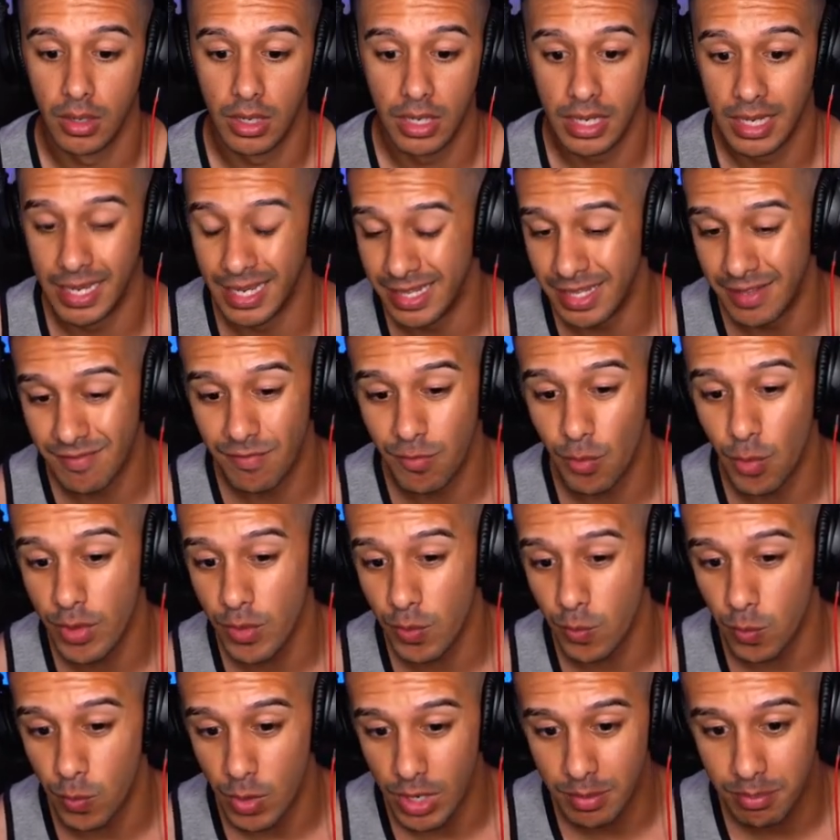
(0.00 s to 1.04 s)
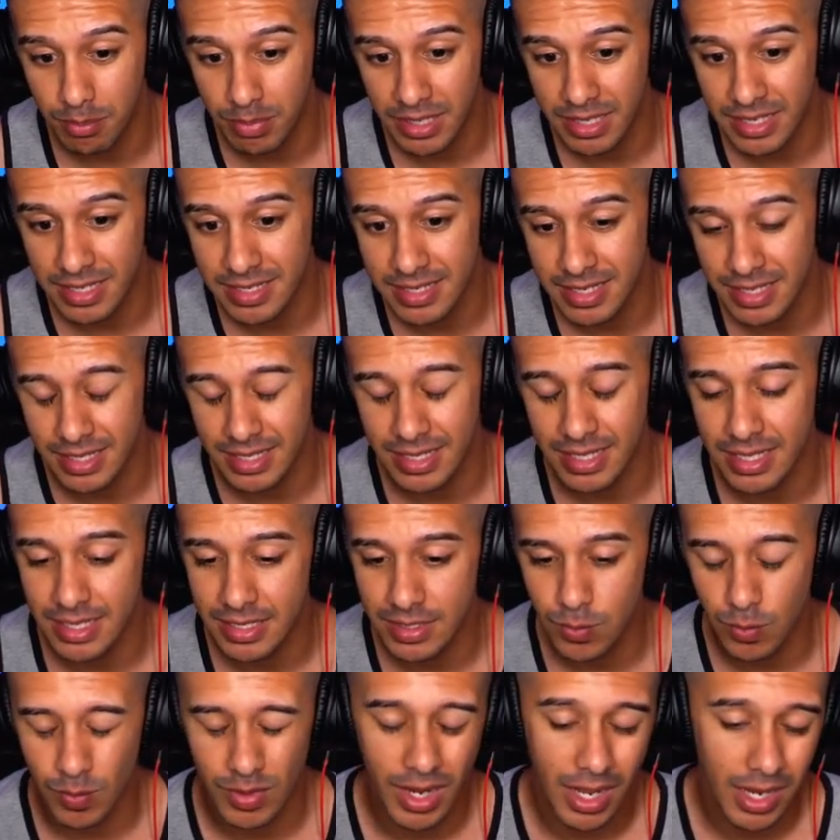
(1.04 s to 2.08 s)
And then for the run plays in this,
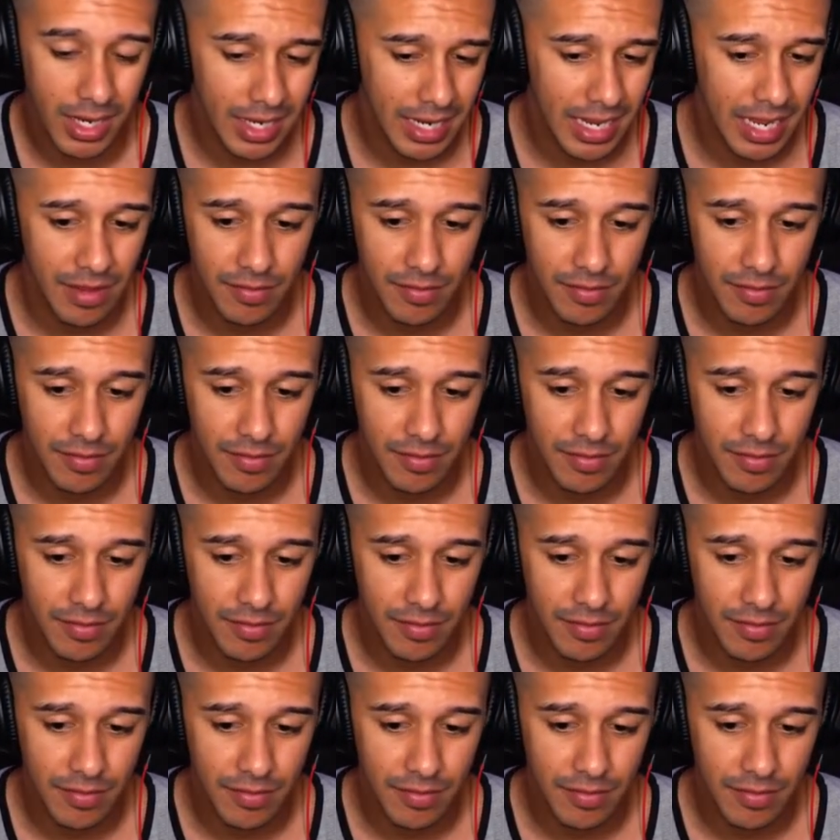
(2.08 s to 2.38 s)
we're not going to have in the